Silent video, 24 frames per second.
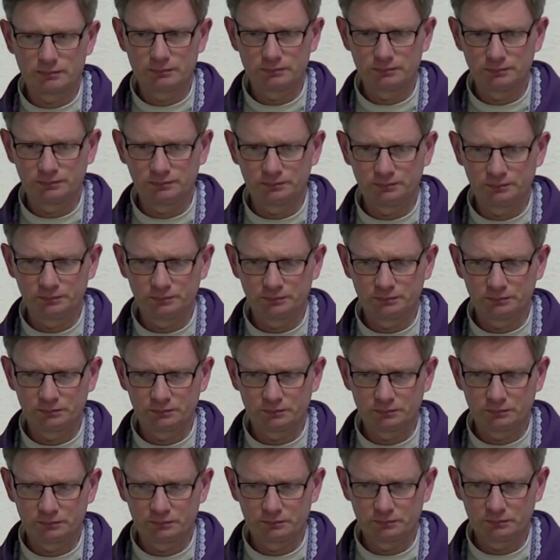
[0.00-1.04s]

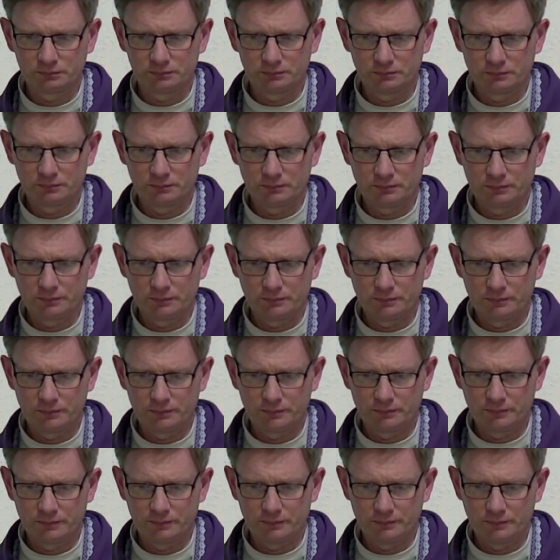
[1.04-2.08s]

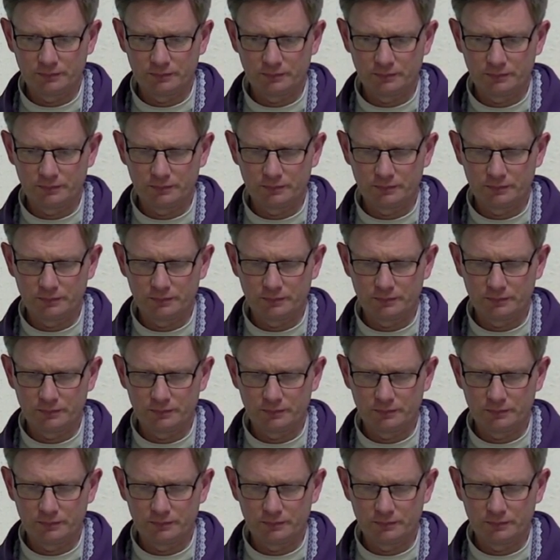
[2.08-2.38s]
(no one is talking)